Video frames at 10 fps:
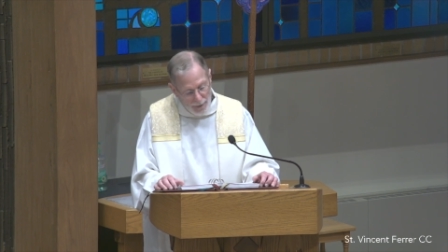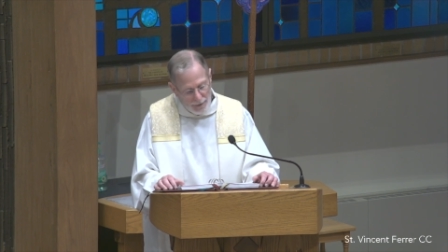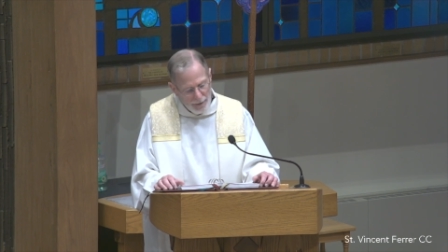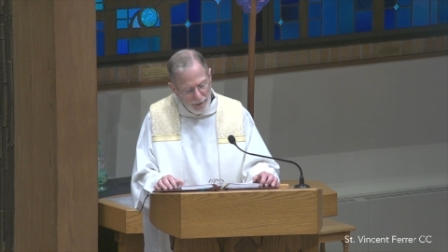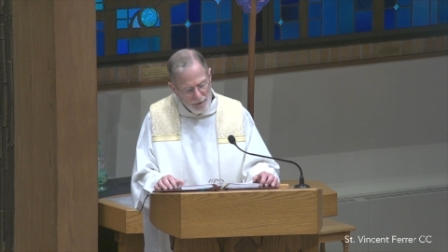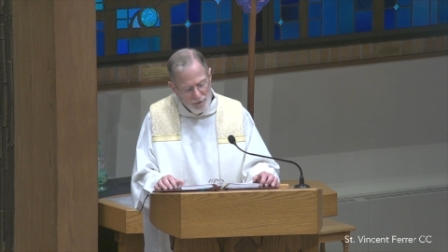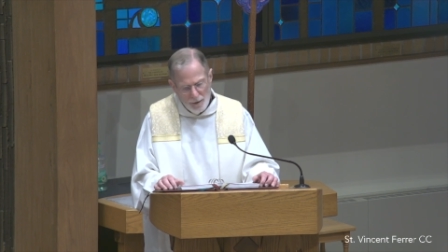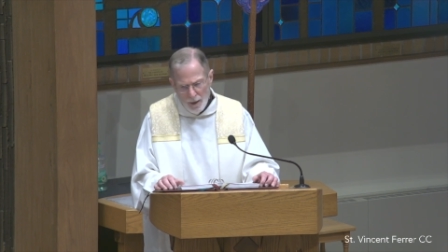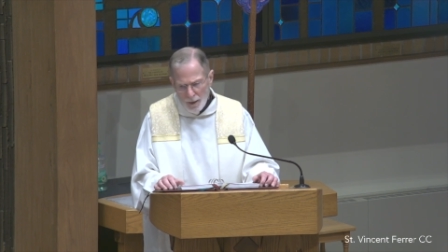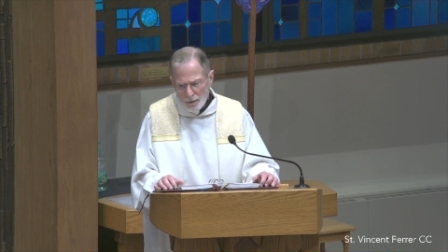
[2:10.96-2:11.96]

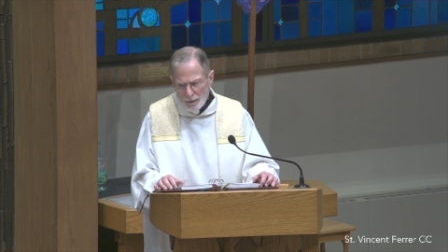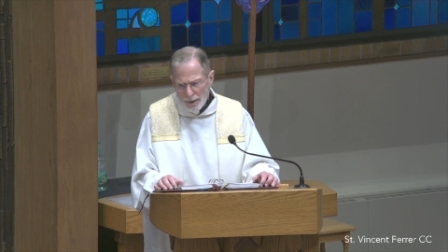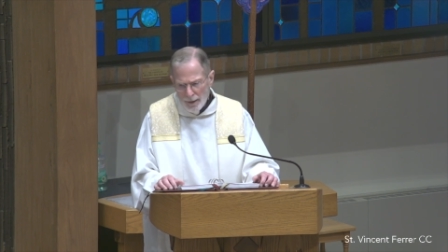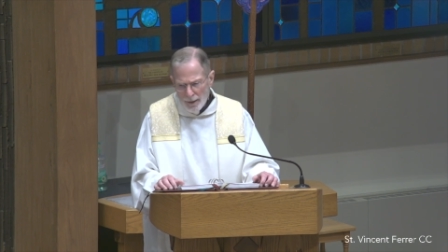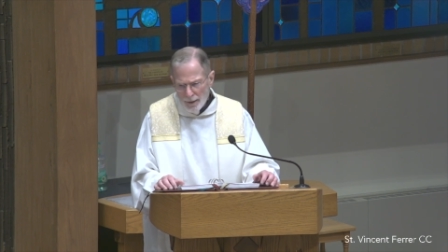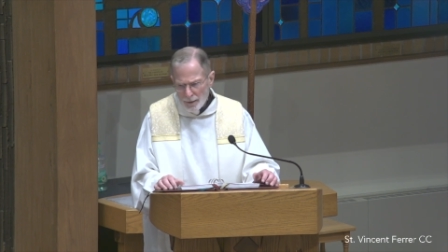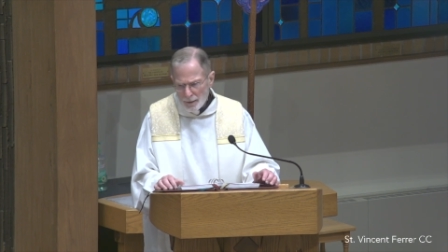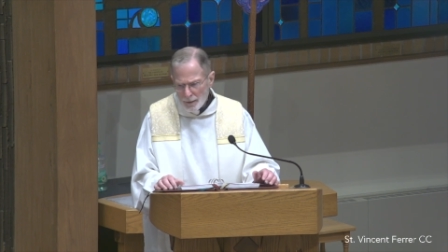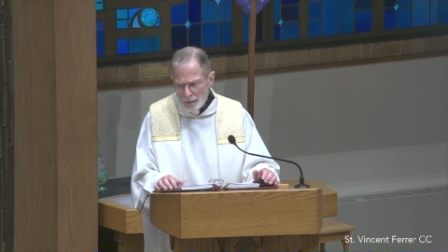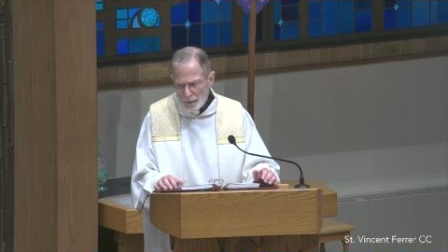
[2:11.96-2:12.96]
Madagascar,
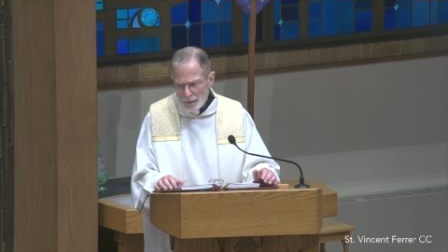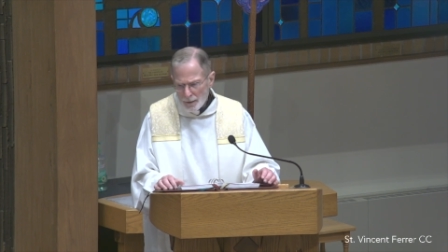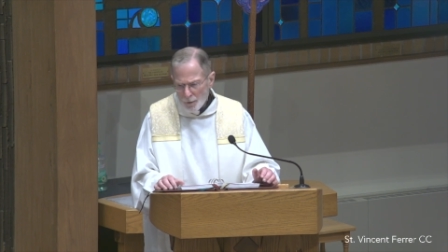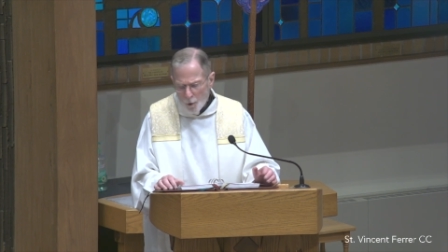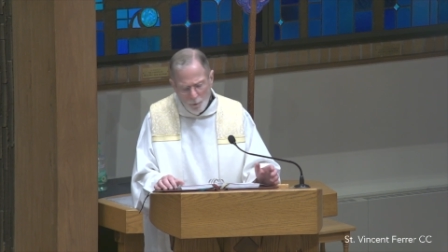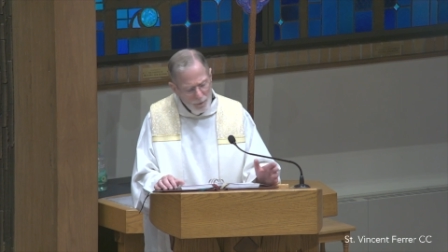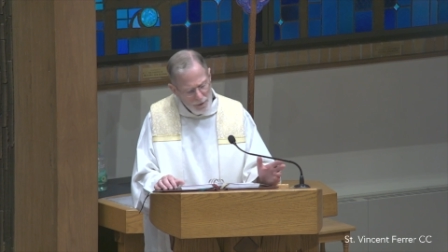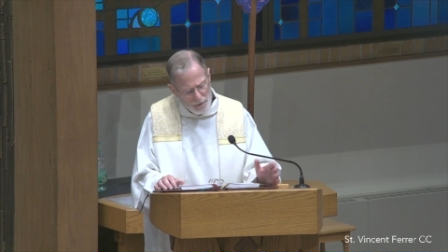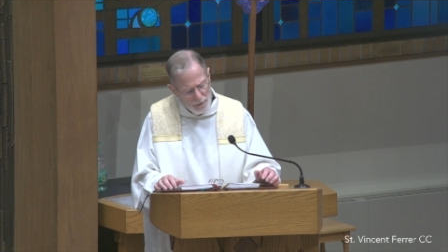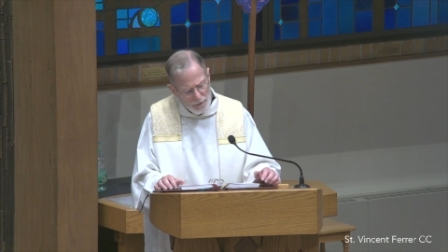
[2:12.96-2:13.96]
and uh, the
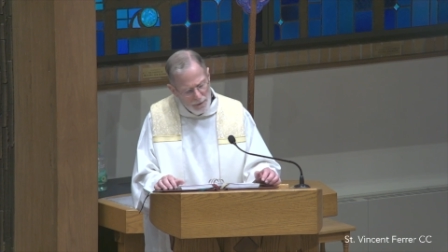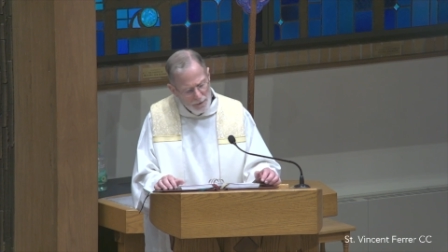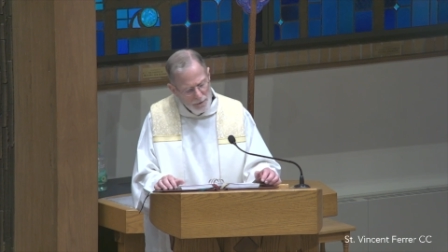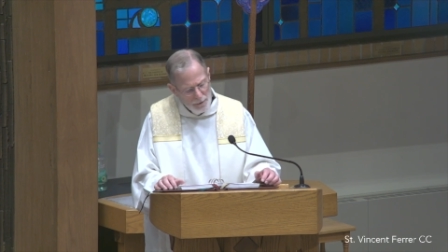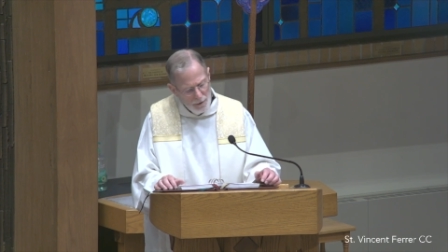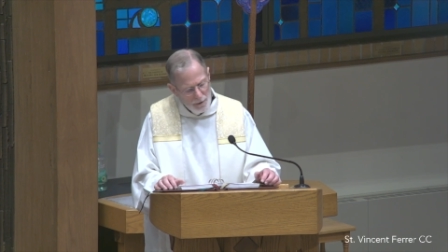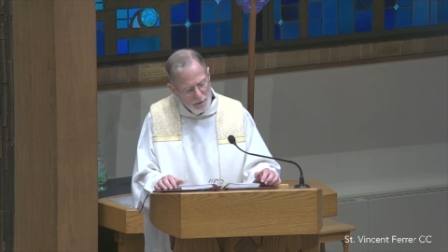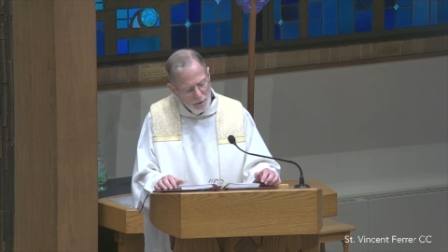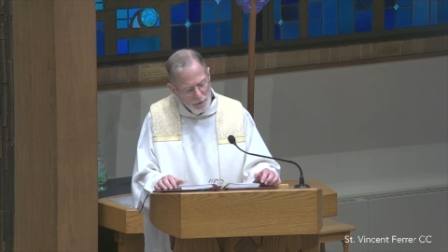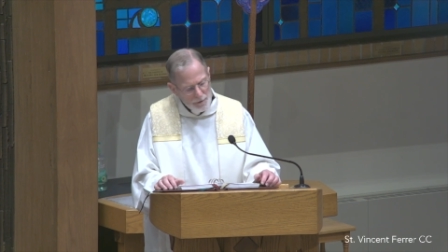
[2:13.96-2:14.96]
homeless. It's, it's,
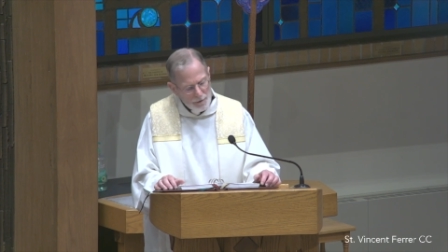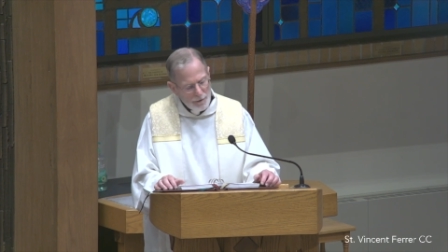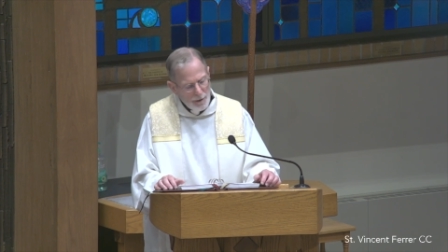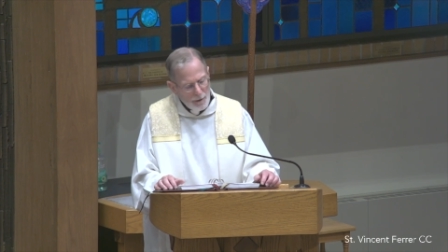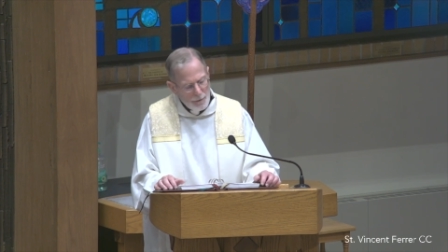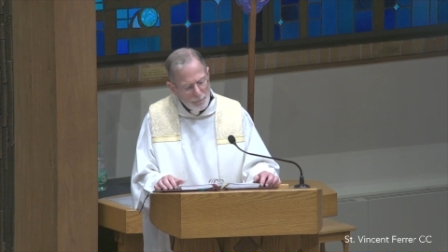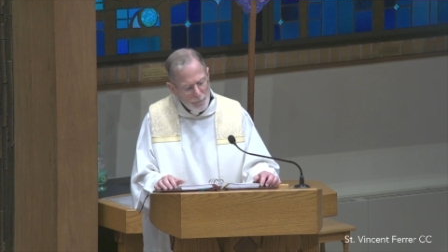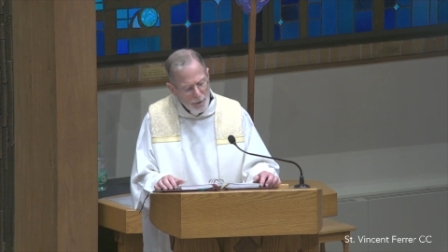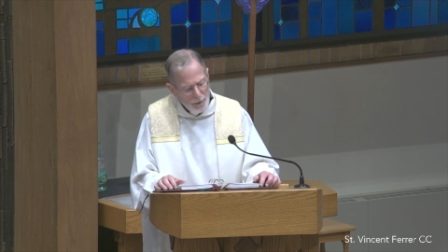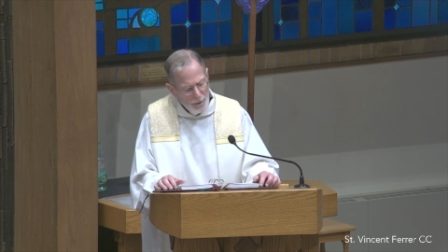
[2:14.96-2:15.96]
it's a list there.